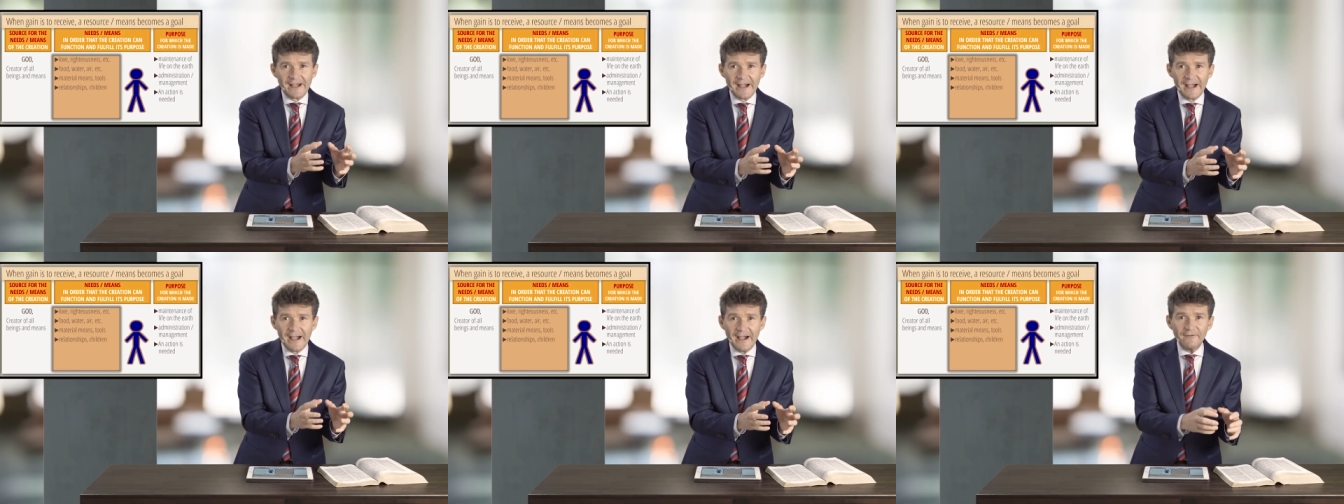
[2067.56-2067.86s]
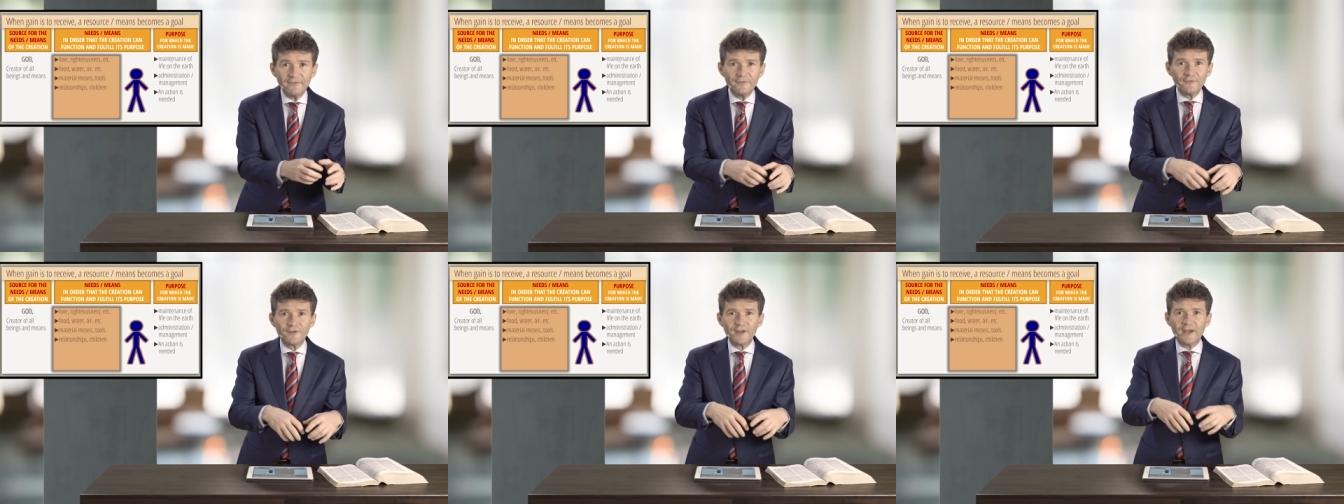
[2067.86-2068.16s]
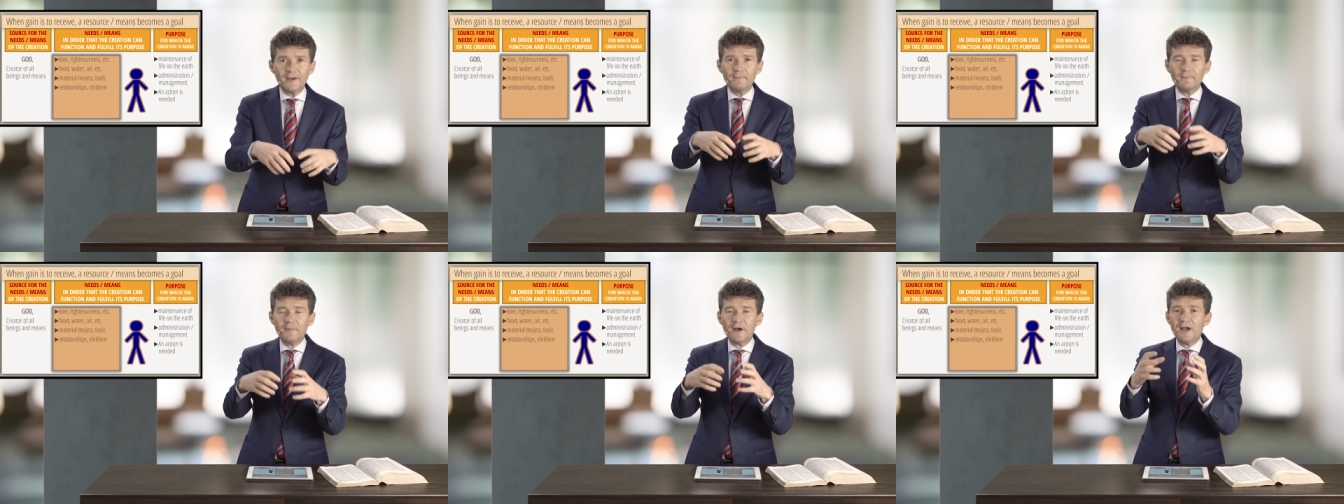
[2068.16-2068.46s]
have
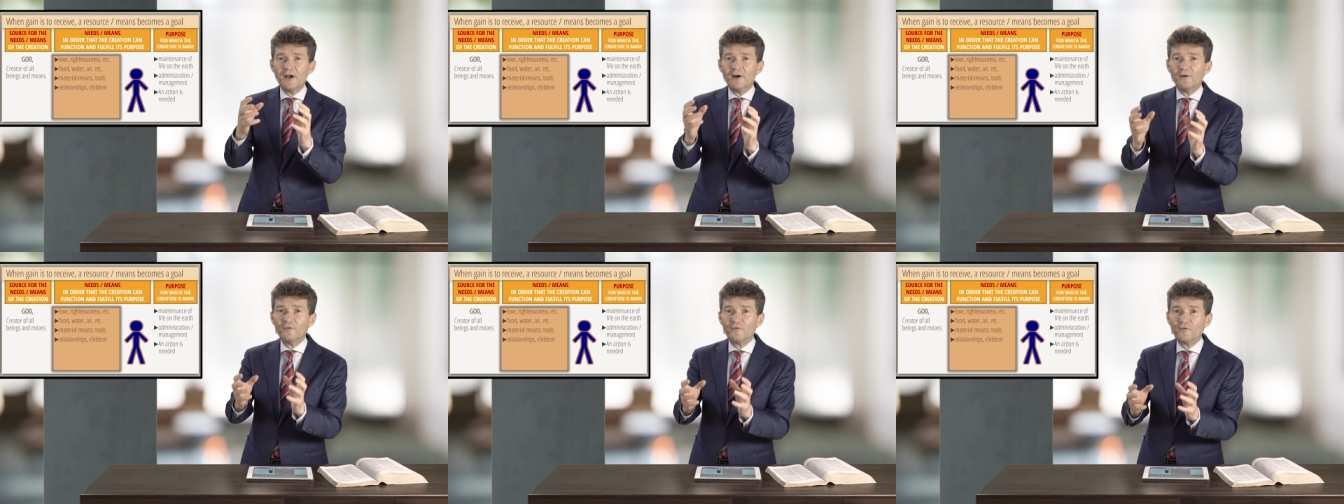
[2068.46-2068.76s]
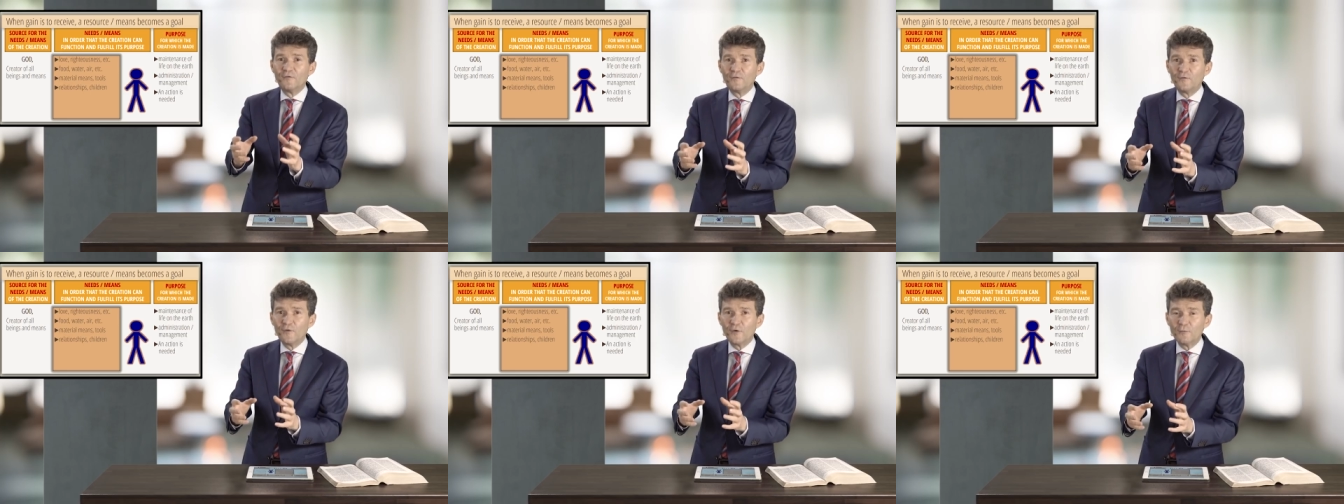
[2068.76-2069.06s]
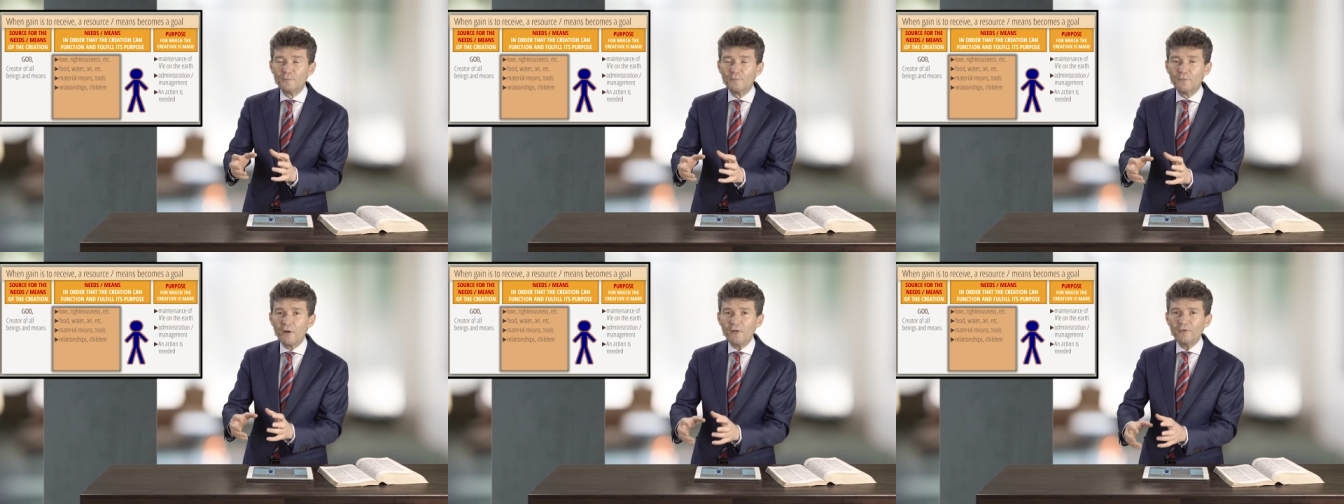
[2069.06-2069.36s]
them
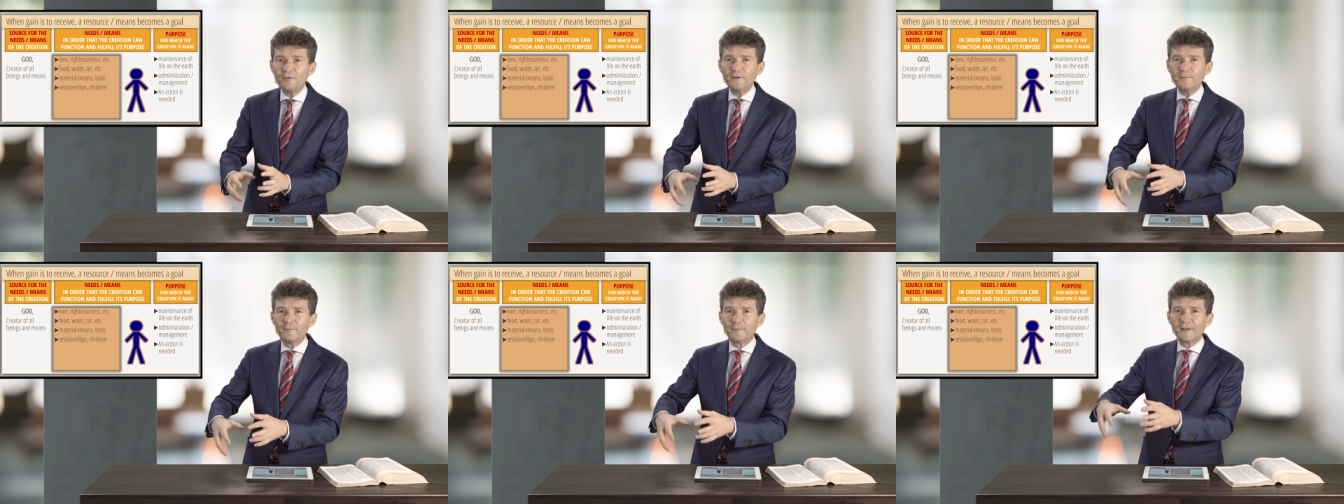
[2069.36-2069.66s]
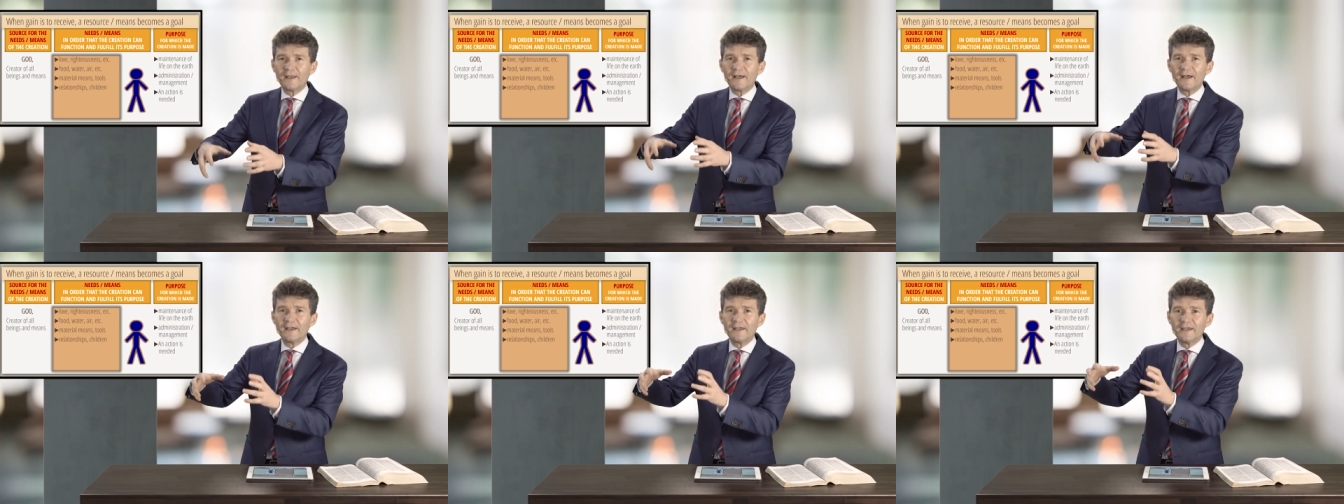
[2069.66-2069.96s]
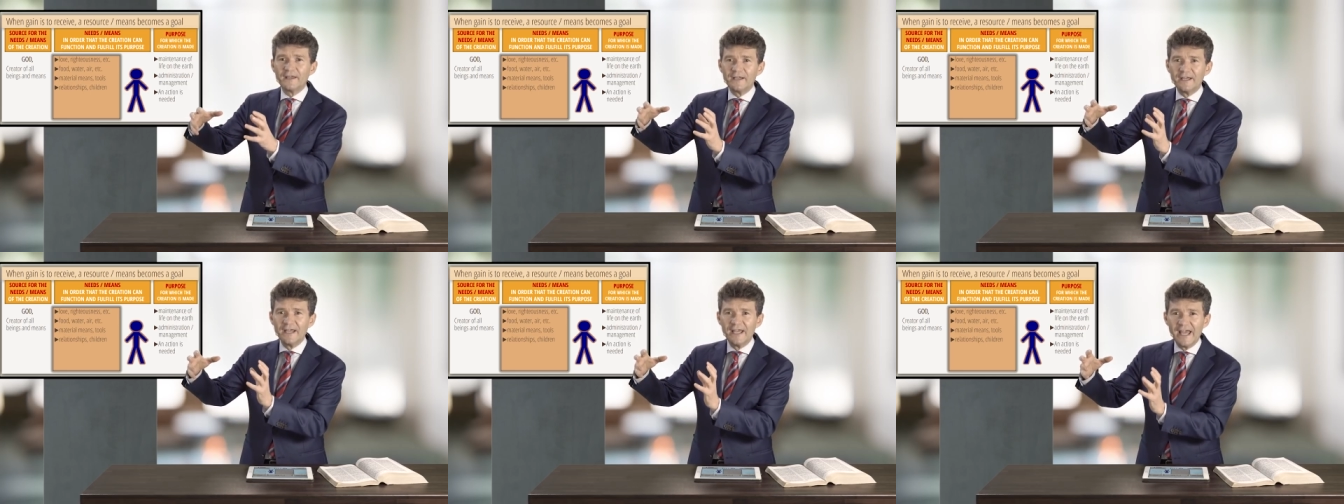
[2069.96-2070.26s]
for
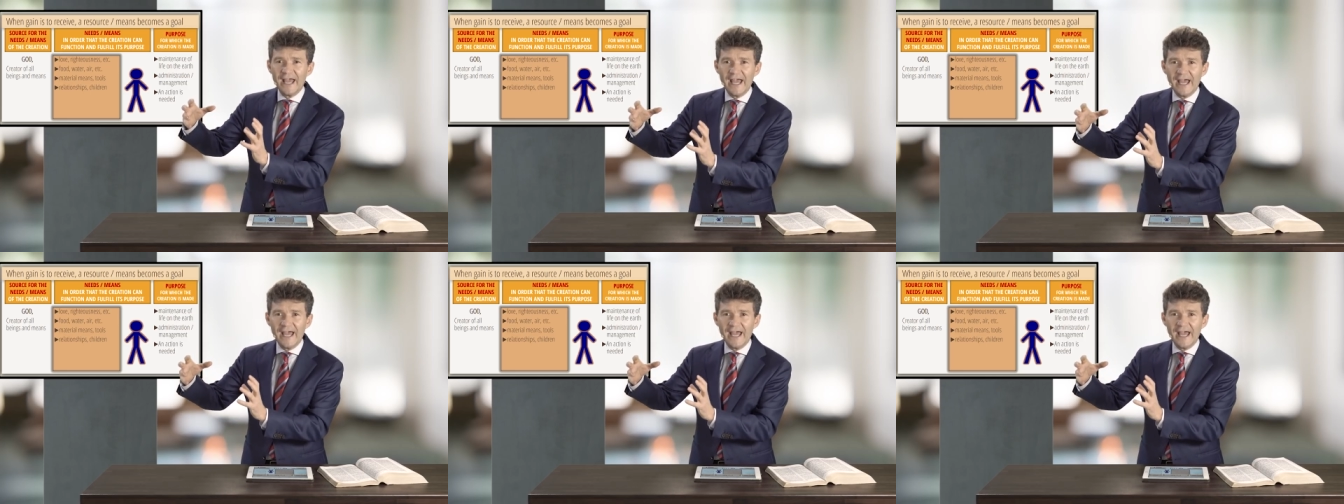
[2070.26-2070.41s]
multiplying